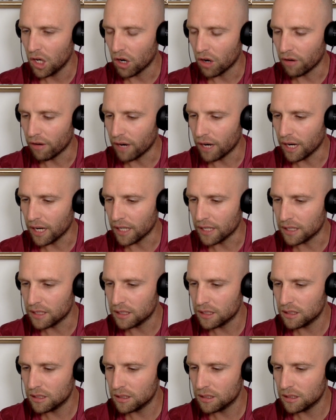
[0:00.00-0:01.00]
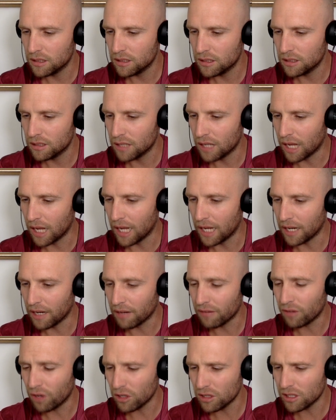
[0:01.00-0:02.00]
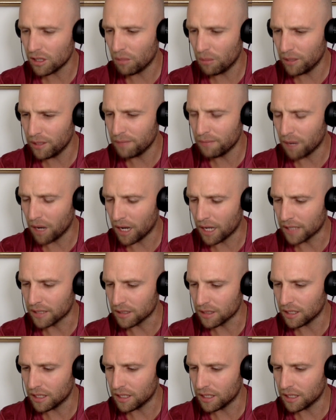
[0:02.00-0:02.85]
All right. And I've got someone in mind.